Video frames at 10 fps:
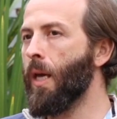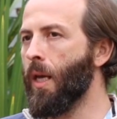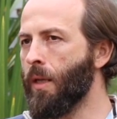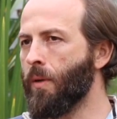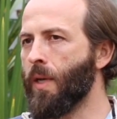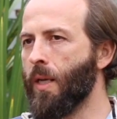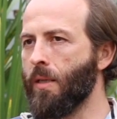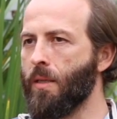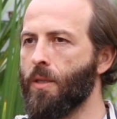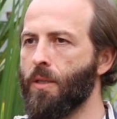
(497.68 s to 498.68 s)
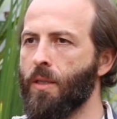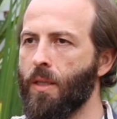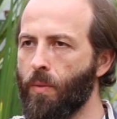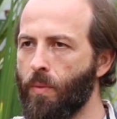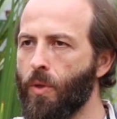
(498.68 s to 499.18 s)
in the organization,
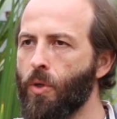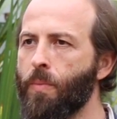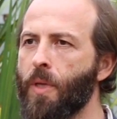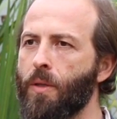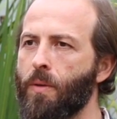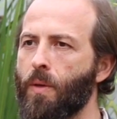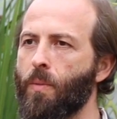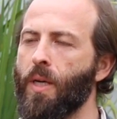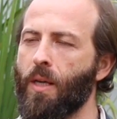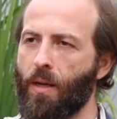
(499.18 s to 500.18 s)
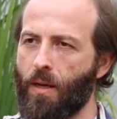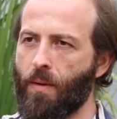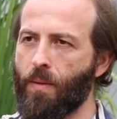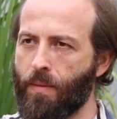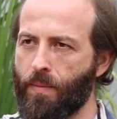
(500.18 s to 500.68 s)
in the group that you are working now.